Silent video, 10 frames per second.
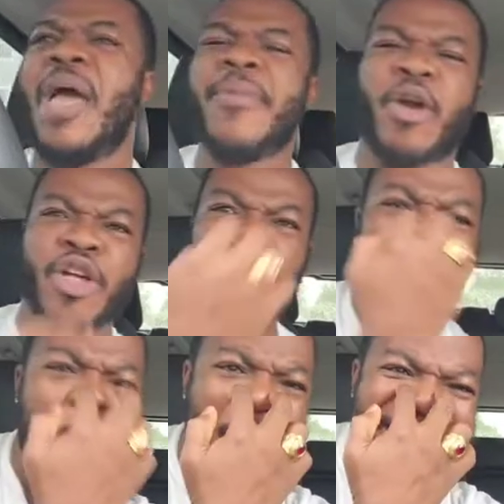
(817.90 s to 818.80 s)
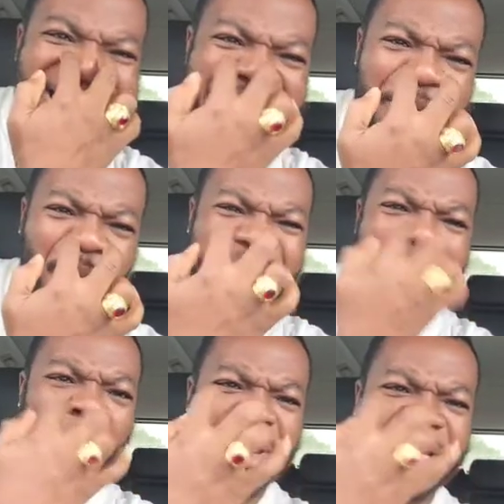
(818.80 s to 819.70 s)
Because we when no
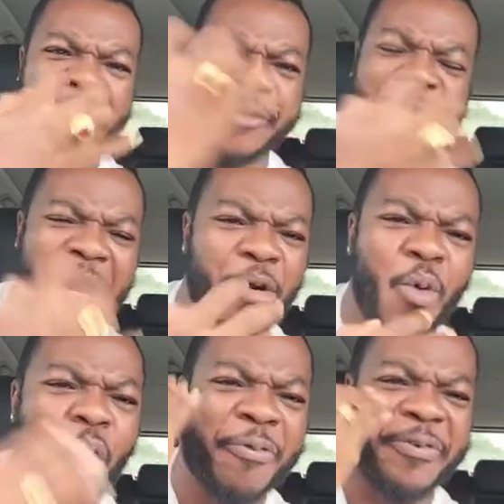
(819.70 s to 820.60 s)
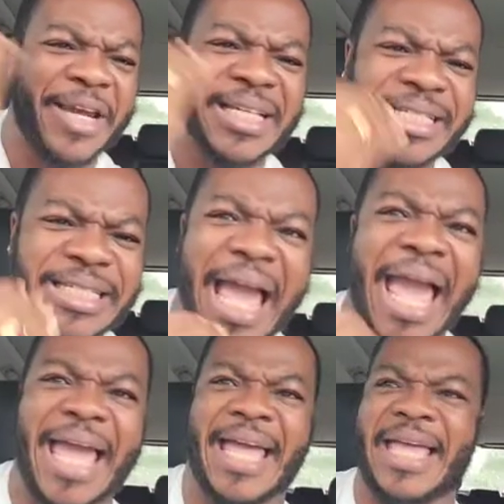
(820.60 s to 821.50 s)
dia wo de hwe no wo feel
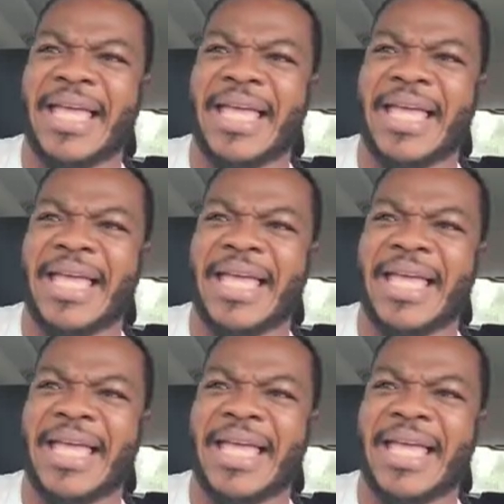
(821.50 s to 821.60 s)
say